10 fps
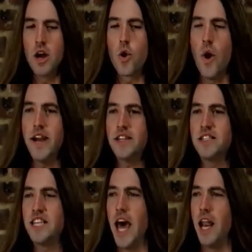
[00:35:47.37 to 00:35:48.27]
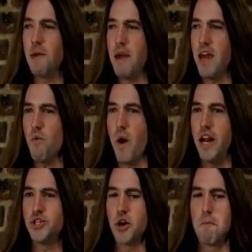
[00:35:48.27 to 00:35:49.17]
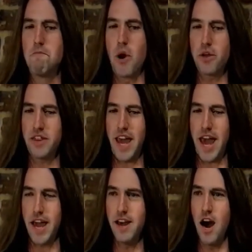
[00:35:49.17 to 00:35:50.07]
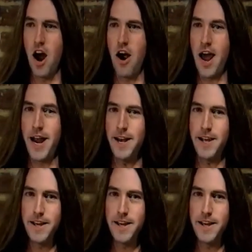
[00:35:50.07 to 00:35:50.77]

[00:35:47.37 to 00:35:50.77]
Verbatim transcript: quit telling me when it's your birthday, all right?